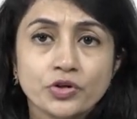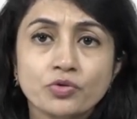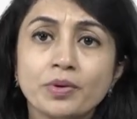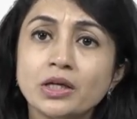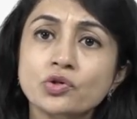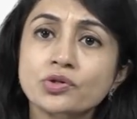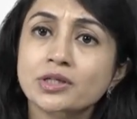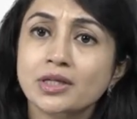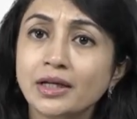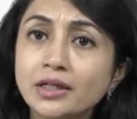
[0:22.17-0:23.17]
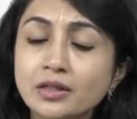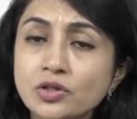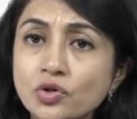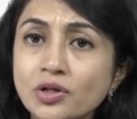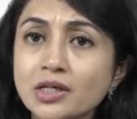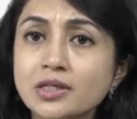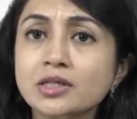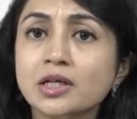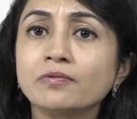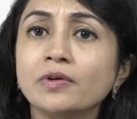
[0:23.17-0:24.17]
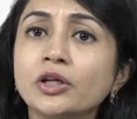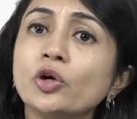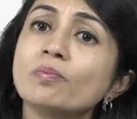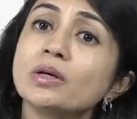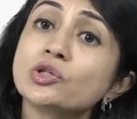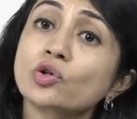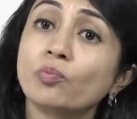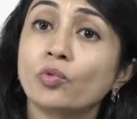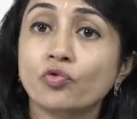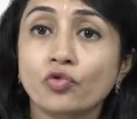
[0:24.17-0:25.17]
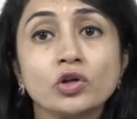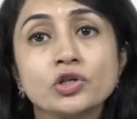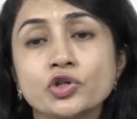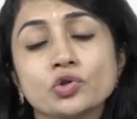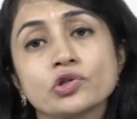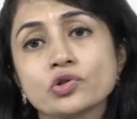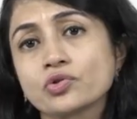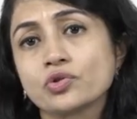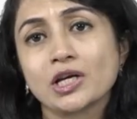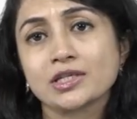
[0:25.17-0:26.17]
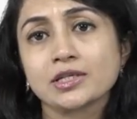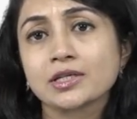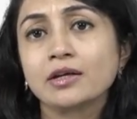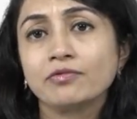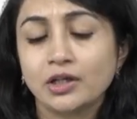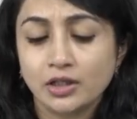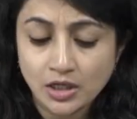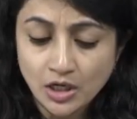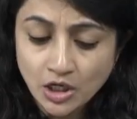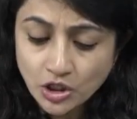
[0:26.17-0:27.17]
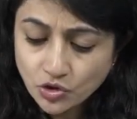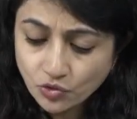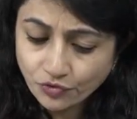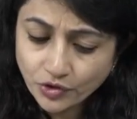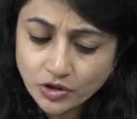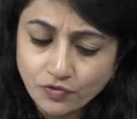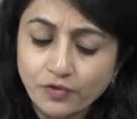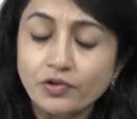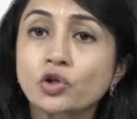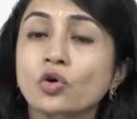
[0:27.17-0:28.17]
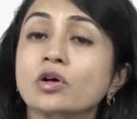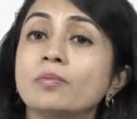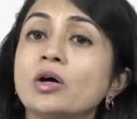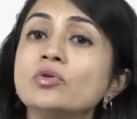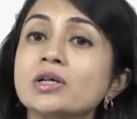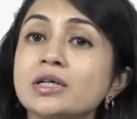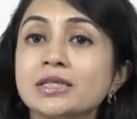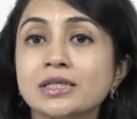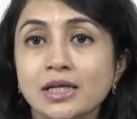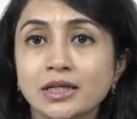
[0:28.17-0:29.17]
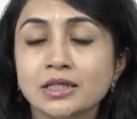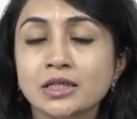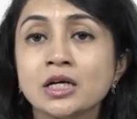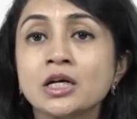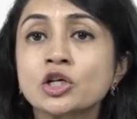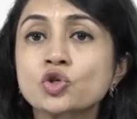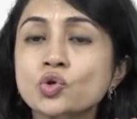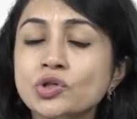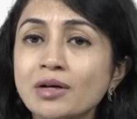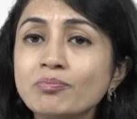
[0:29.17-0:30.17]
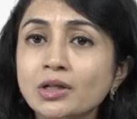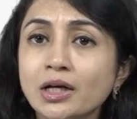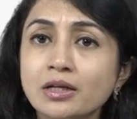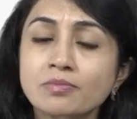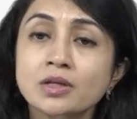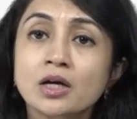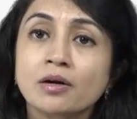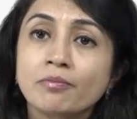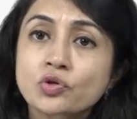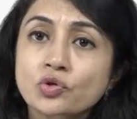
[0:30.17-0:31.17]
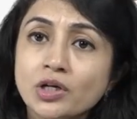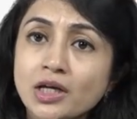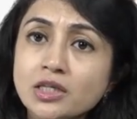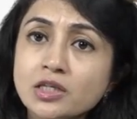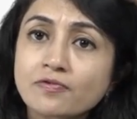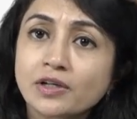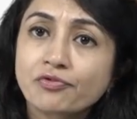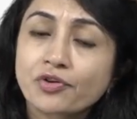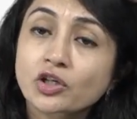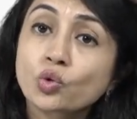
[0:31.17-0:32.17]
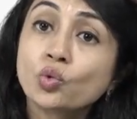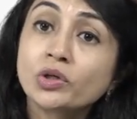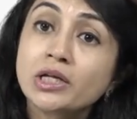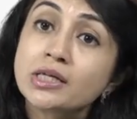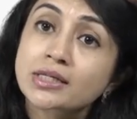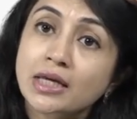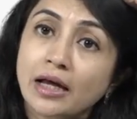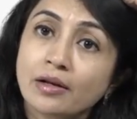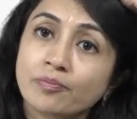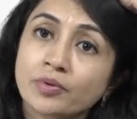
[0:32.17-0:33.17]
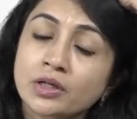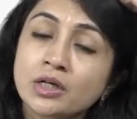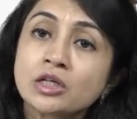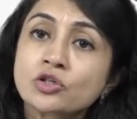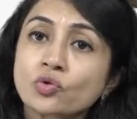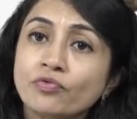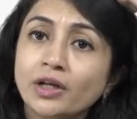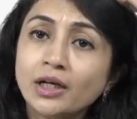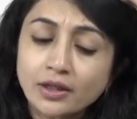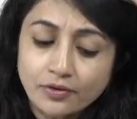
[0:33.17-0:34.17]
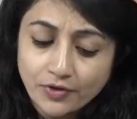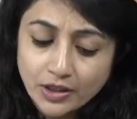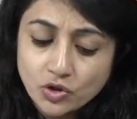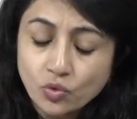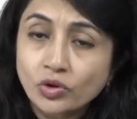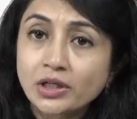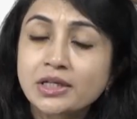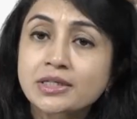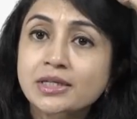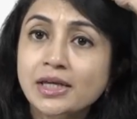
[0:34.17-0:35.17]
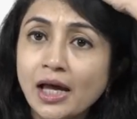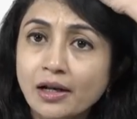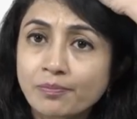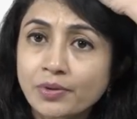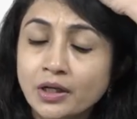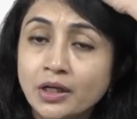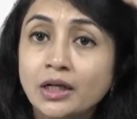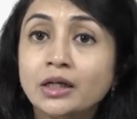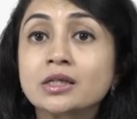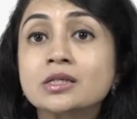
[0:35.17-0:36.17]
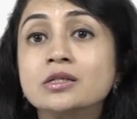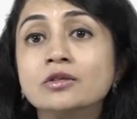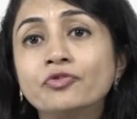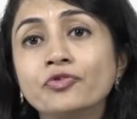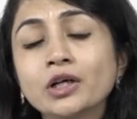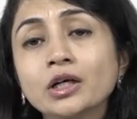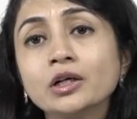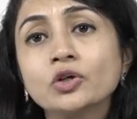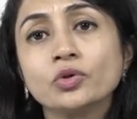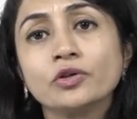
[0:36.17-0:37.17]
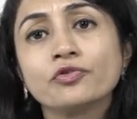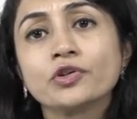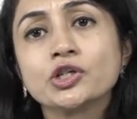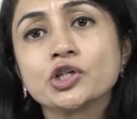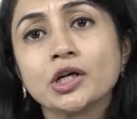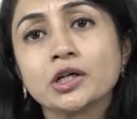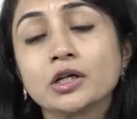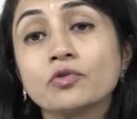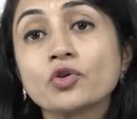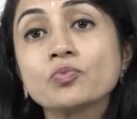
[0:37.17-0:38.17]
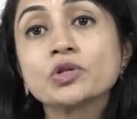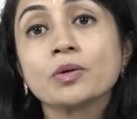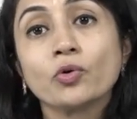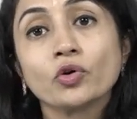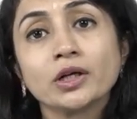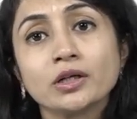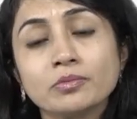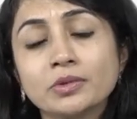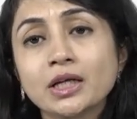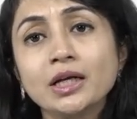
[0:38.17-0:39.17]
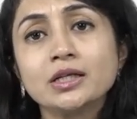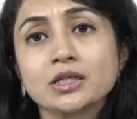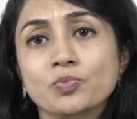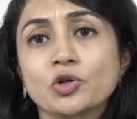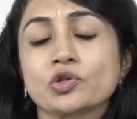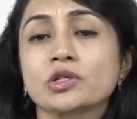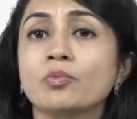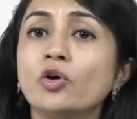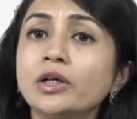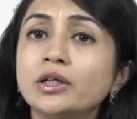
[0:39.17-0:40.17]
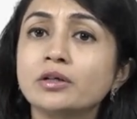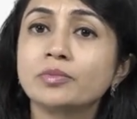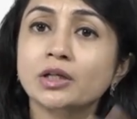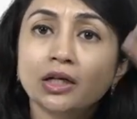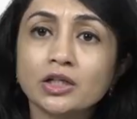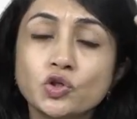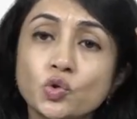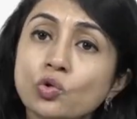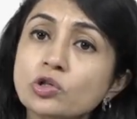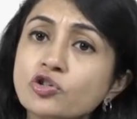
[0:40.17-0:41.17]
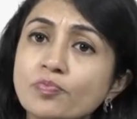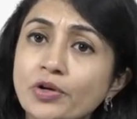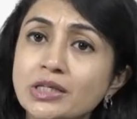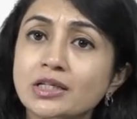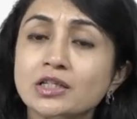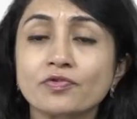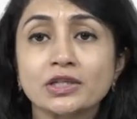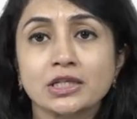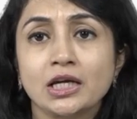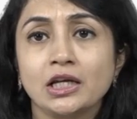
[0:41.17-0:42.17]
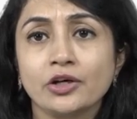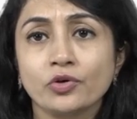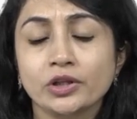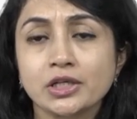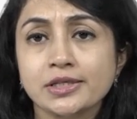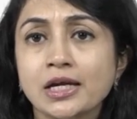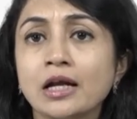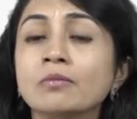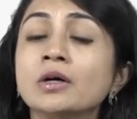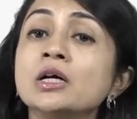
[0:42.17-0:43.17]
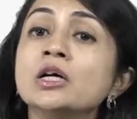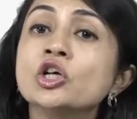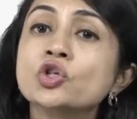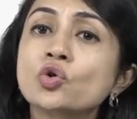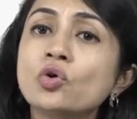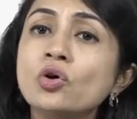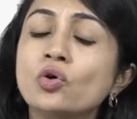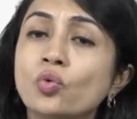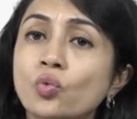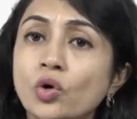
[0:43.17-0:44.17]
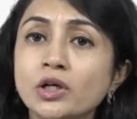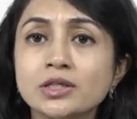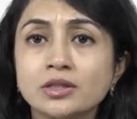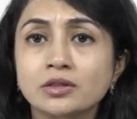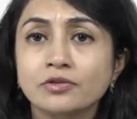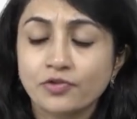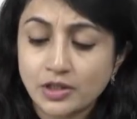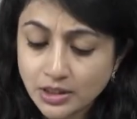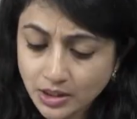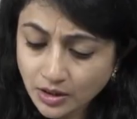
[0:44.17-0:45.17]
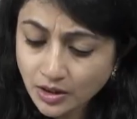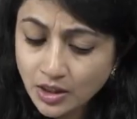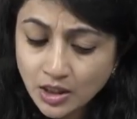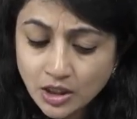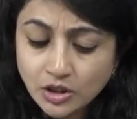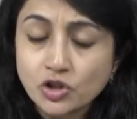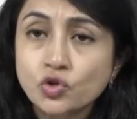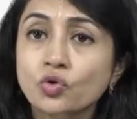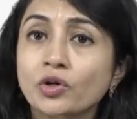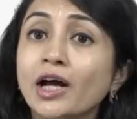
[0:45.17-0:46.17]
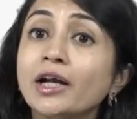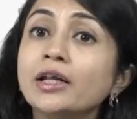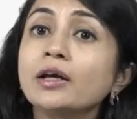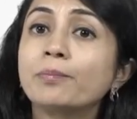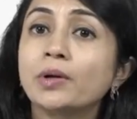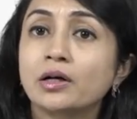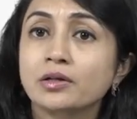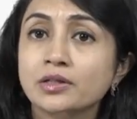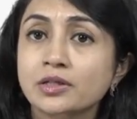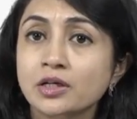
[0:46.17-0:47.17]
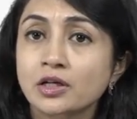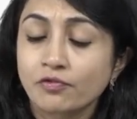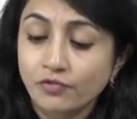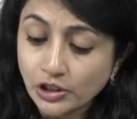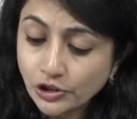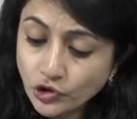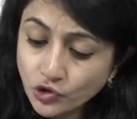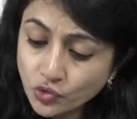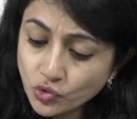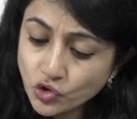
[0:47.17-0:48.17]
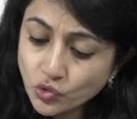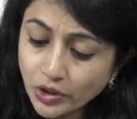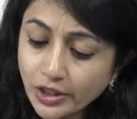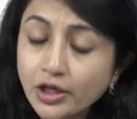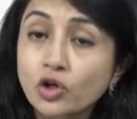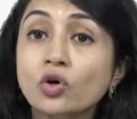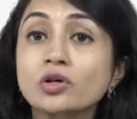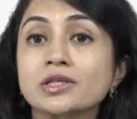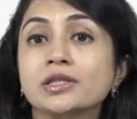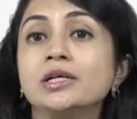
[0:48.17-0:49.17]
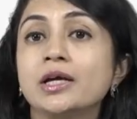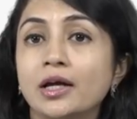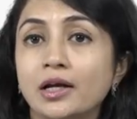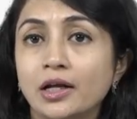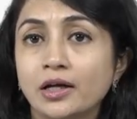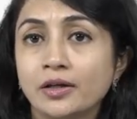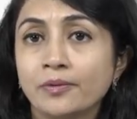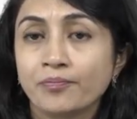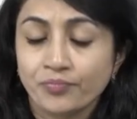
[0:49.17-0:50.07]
So based on site, psoriasis can vary, or based on morphology also psoriasis can vary. So first we will talk about sites. So sometimes psoriasis will affect only scalp. So when it affects only scalp, it is difficult to differentiate it from seborrheic dermatitis, because seborrheic dermatitis also presents with scaling on the scalp. So what is the difference here? The psoriatic plaques will usually cross the hairline.